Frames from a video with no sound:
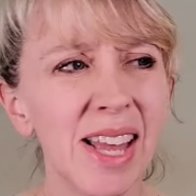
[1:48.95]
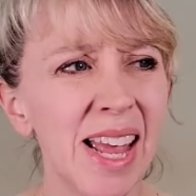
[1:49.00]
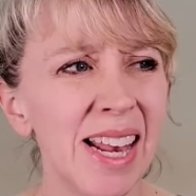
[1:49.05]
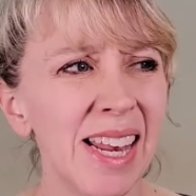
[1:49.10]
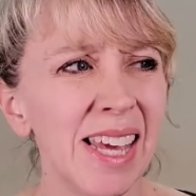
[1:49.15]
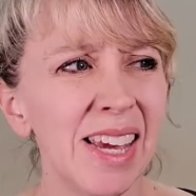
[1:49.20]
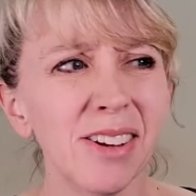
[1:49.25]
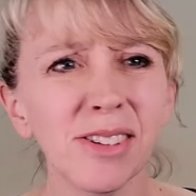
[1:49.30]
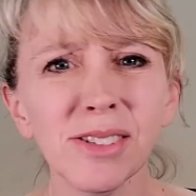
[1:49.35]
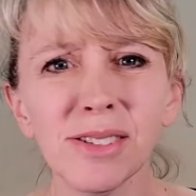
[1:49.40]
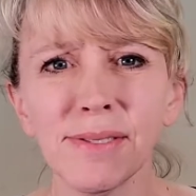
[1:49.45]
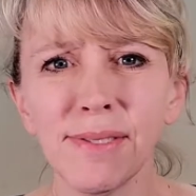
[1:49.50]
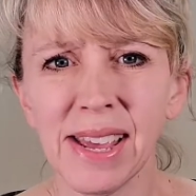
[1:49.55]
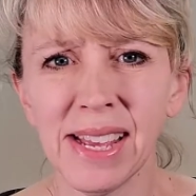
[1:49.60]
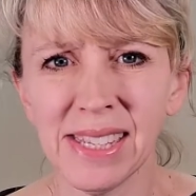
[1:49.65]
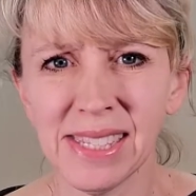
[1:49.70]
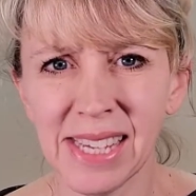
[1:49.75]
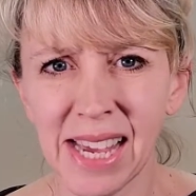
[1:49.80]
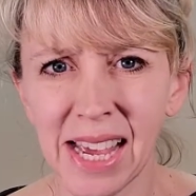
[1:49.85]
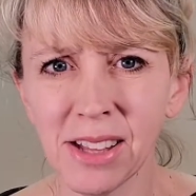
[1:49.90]
And here's
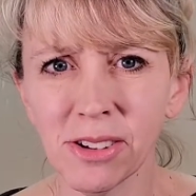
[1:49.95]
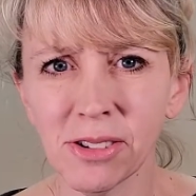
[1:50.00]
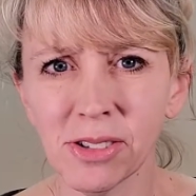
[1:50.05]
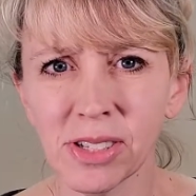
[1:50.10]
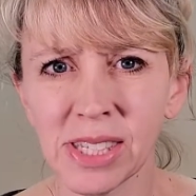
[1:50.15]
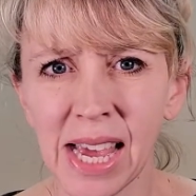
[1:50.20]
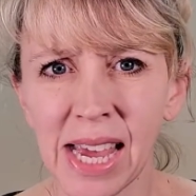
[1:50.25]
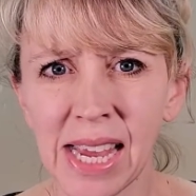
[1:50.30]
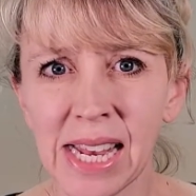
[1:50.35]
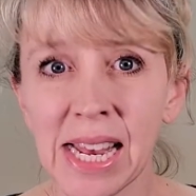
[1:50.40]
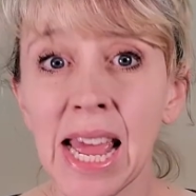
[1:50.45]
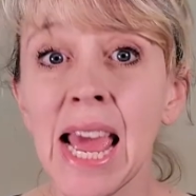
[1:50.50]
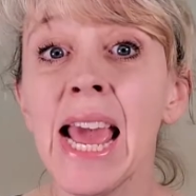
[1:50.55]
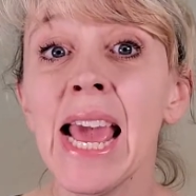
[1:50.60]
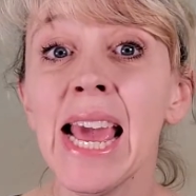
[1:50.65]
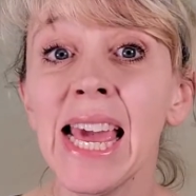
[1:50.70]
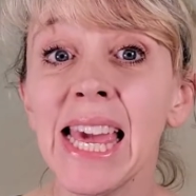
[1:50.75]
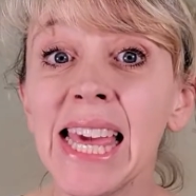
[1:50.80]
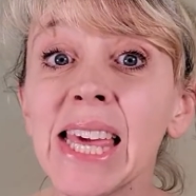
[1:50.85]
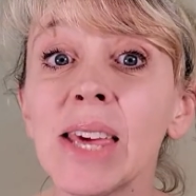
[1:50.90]
Van Taylor saying
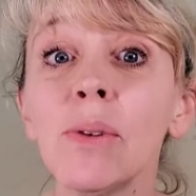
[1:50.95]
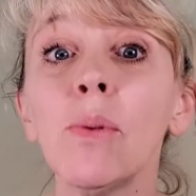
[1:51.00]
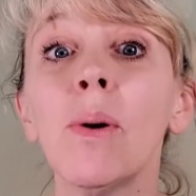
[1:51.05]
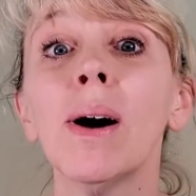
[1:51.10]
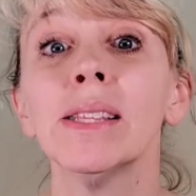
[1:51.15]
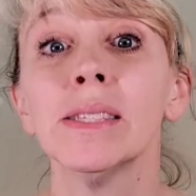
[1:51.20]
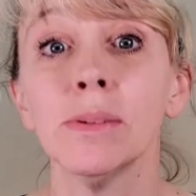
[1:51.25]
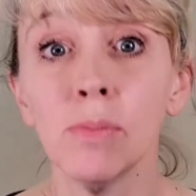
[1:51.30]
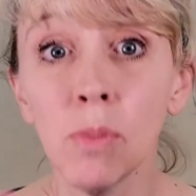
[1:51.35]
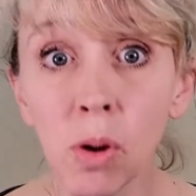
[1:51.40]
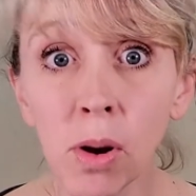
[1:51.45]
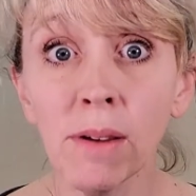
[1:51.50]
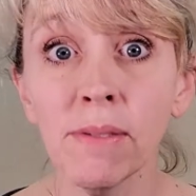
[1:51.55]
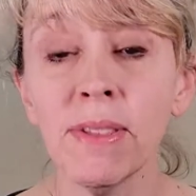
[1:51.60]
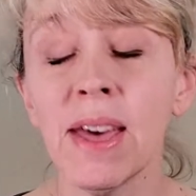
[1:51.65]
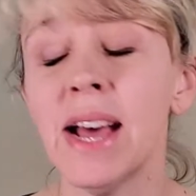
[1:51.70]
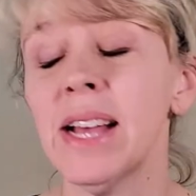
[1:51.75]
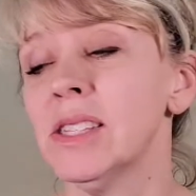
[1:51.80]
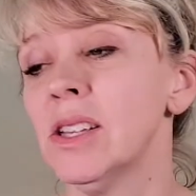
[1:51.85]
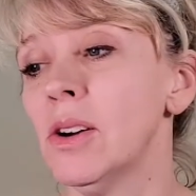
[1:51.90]
he wants more of
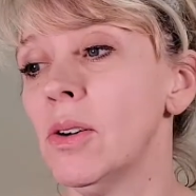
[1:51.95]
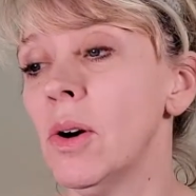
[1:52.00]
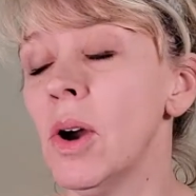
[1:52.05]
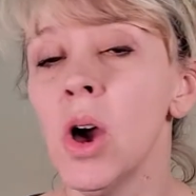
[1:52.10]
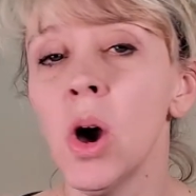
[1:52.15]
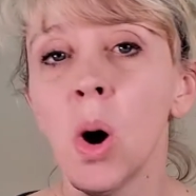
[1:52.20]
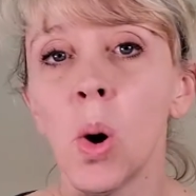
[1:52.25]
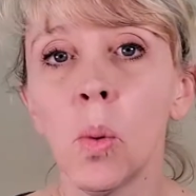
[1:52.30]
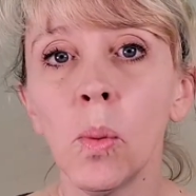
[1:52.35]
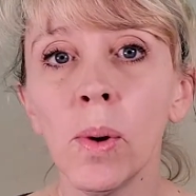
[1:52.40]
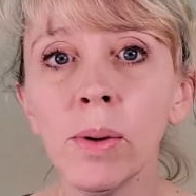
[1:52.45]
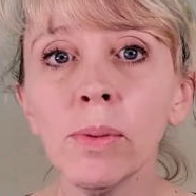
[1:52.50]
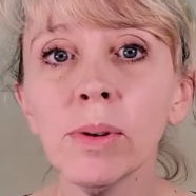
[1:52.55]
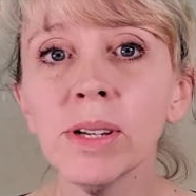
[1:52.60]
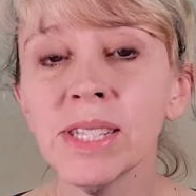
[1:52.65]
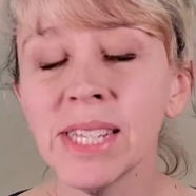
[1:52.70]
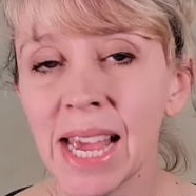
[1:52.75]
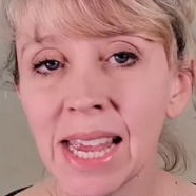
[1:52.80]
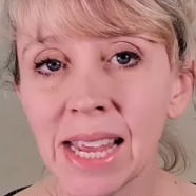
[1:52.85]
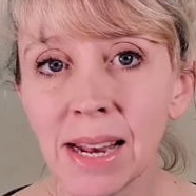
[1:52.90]
that. So we were
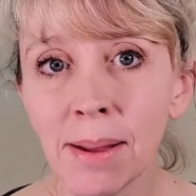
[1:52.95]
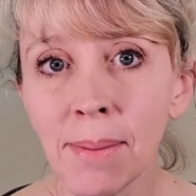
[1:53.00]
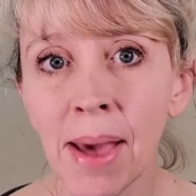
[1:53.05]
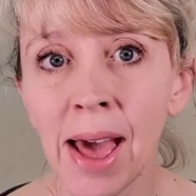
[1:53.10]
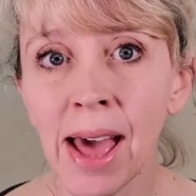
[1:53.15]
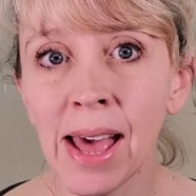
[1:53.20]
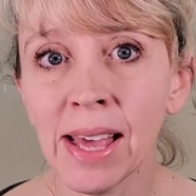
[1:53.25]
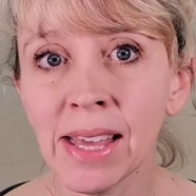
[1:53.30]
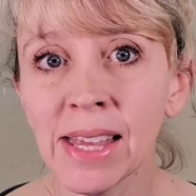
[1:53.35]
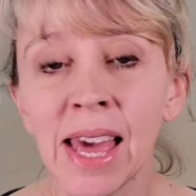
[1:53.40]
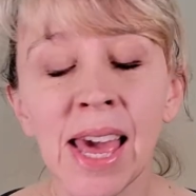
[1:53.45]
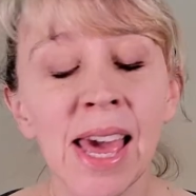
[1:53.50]
taken aback.